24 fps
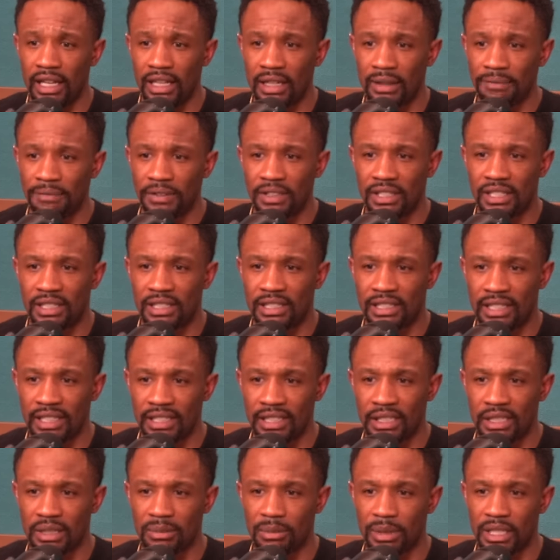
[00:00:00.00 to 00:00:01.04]
if the
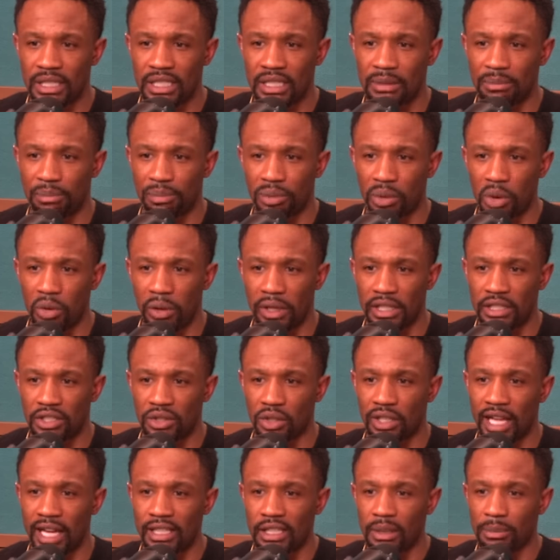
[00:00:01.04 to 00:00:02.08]
system is broken,
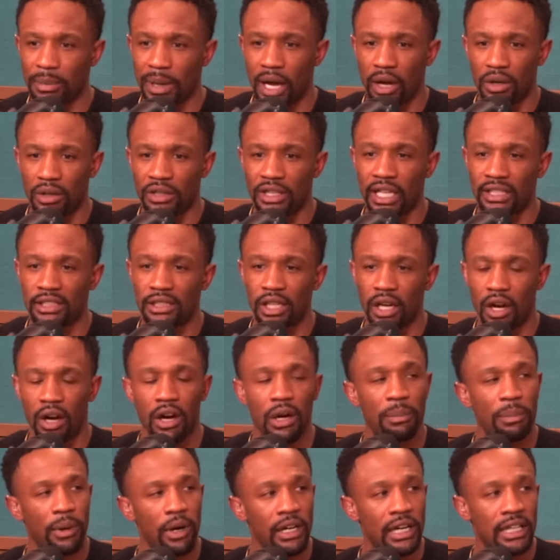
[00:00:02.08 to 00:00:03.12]
so that's about that's the
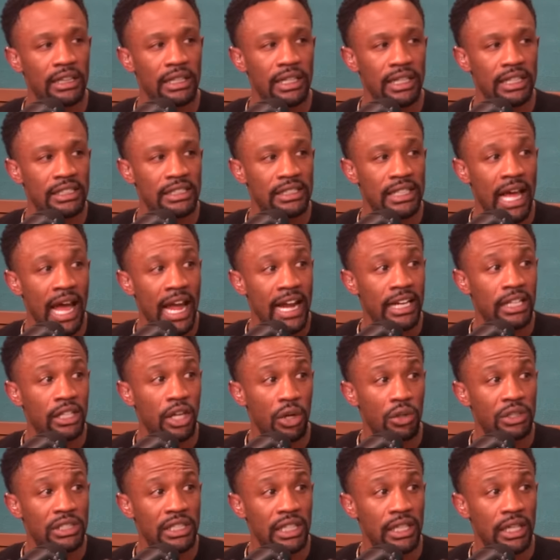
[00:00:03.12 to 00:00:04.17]
hard part. I think yeah.
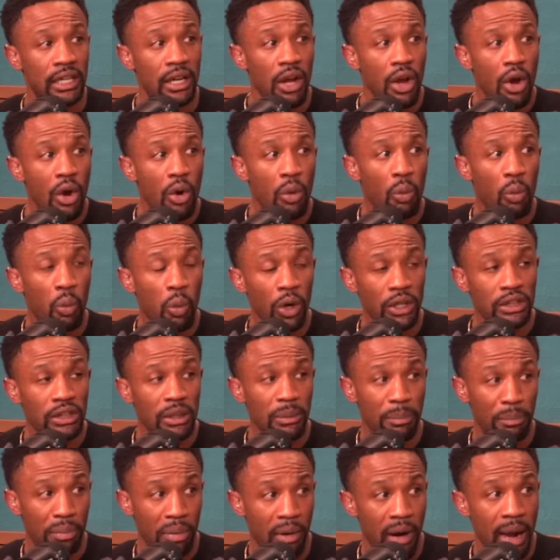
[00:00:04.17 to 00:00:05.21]
diagnosing what
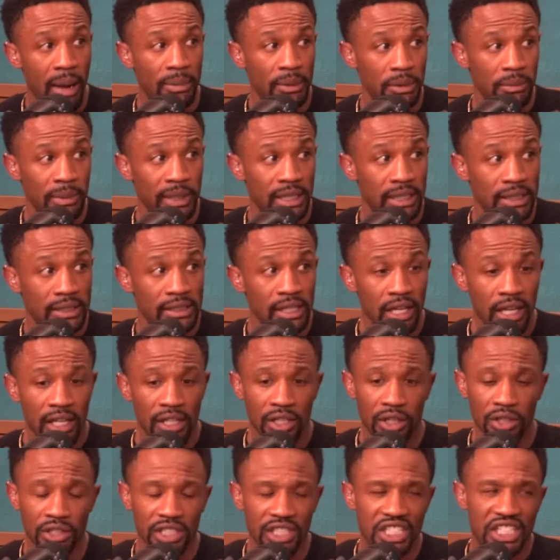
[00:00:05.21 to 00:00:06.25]
the problem is.
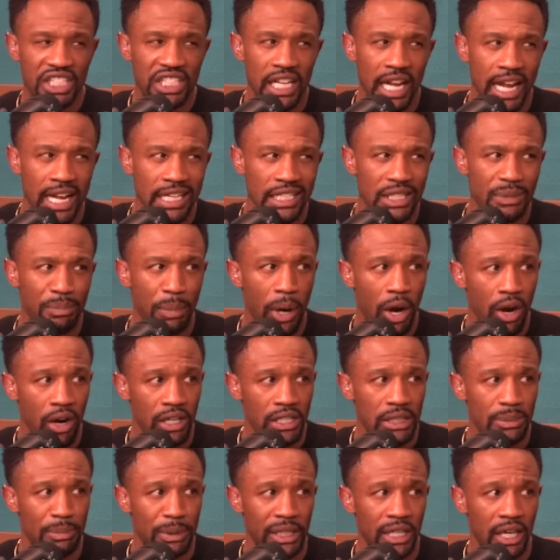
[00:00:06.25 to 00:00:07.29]
You don't just change
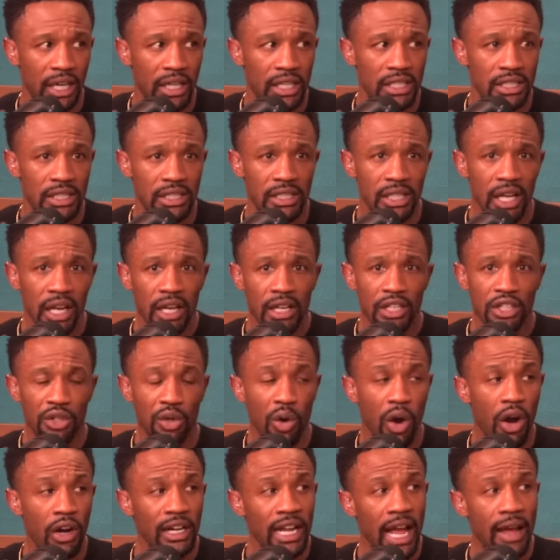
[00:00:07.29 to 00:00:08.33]
parts because
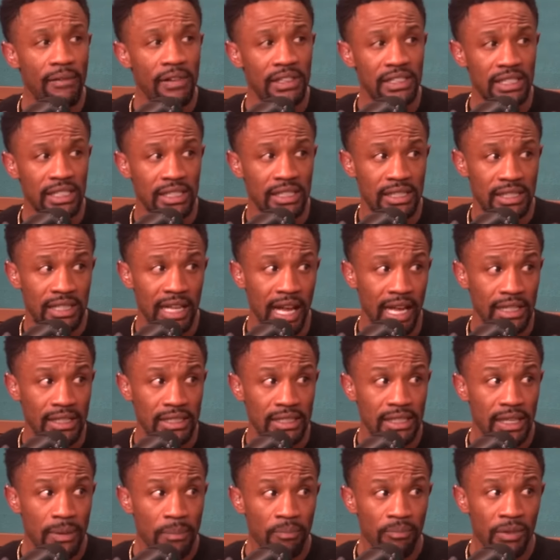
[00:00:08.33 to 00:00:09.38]
you aren't having success
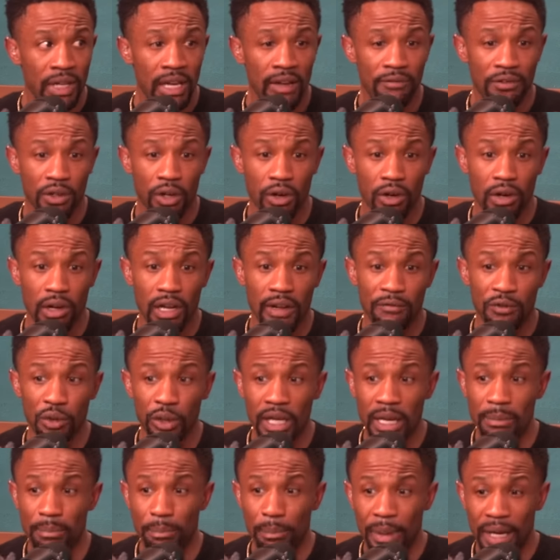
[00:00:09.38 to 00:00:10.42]
if you're if you
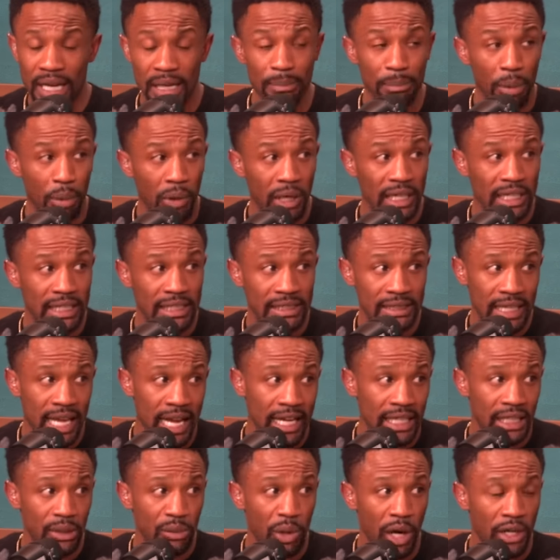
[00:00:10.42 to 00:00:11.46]
can pinpoint
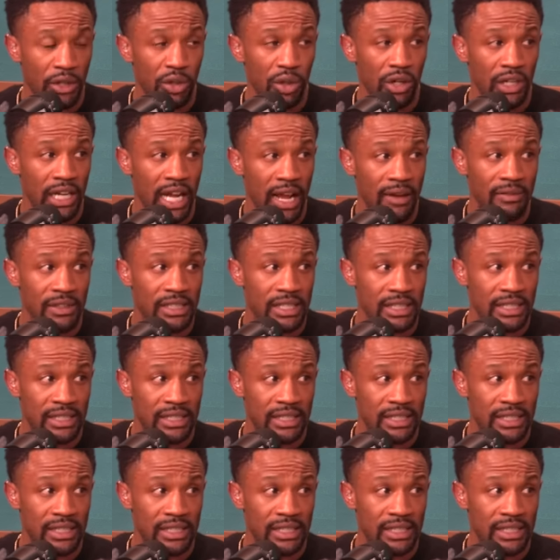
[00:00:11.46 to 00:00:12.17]
exactly why you aren't having